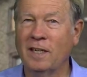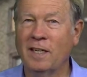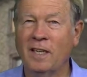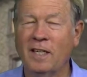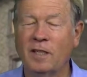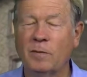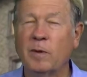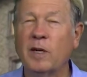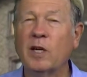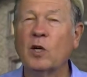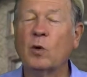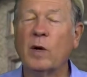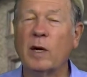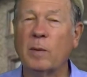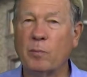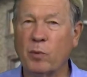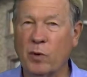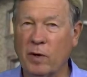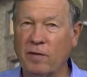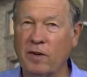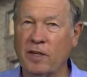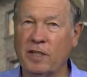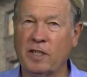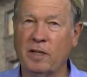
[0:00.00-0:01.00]
It's been a great
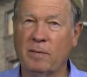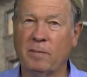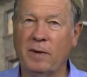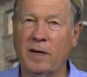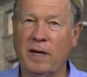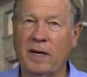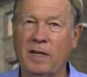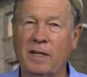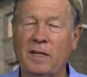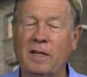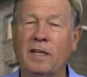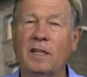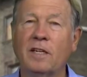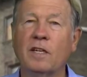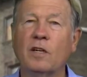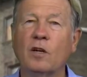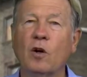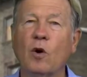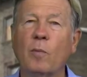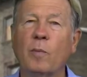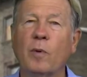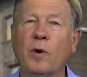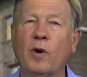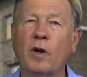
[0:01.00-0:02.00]
privilege of mine to get to
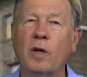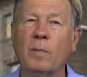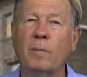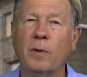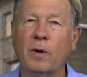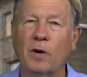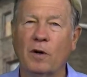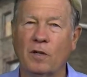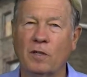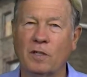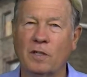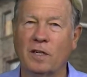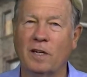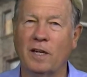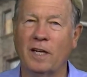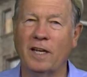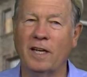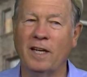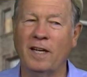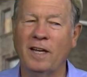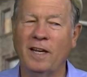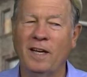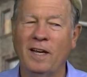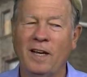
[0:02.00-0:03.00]
know Bernie
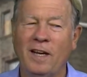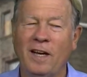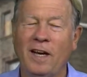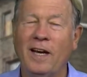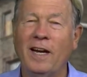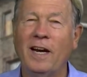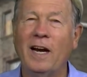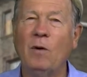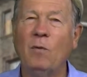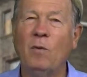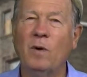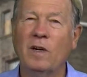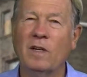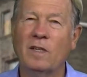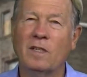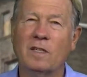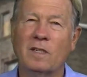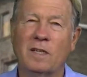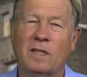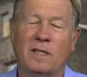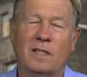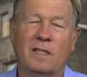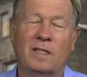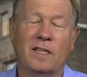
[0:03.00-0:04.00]
personally, and I want us,
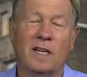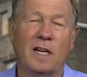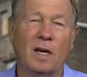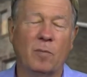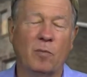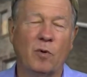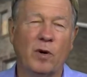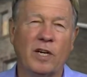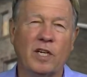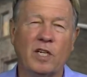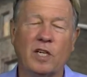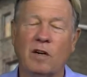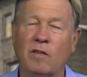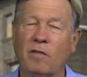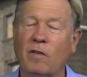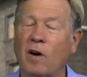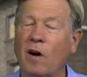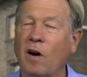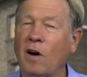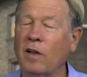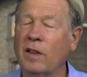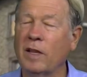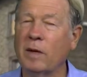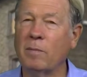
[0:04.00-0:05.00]
in celebration of
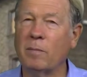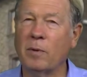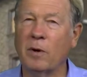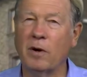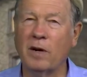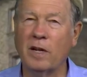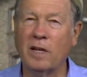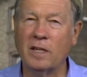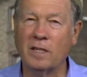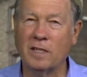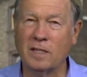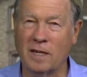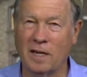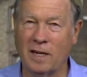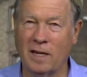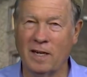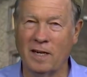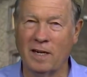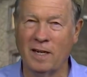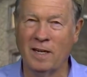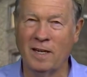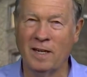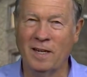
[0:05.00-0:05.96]
all that Bernie has done,